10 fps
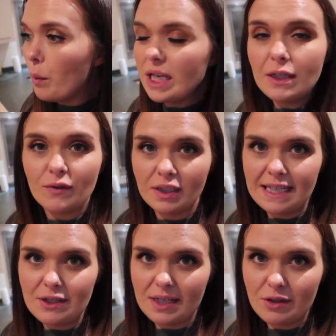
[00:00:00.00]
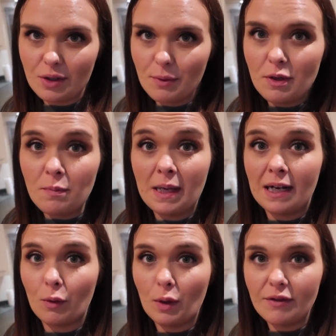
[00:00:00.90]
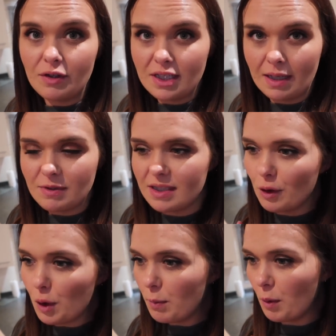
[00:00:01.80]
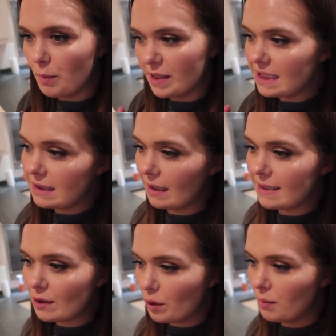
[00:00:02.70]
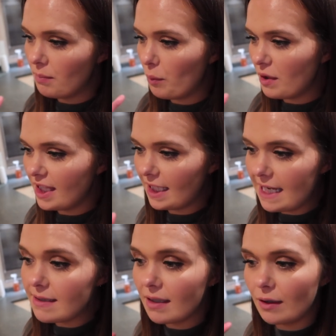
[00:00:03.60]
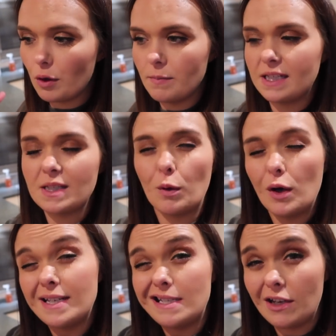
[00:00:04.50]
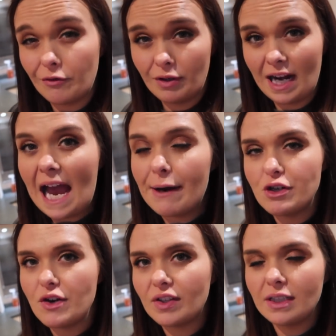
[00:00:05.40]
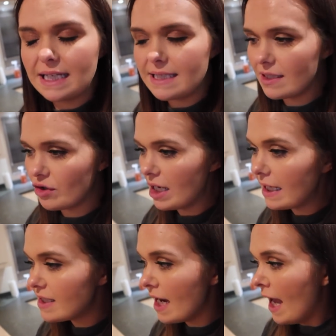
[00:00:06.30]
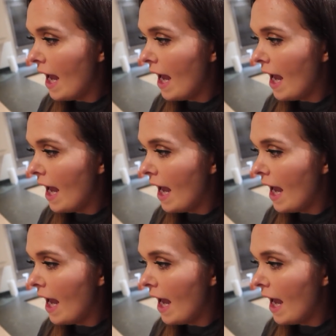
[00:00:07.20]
We love the Lake District. We've been quite a few times as a couple, but it's nice to come with the kids and come and explore a different area of the Lake District.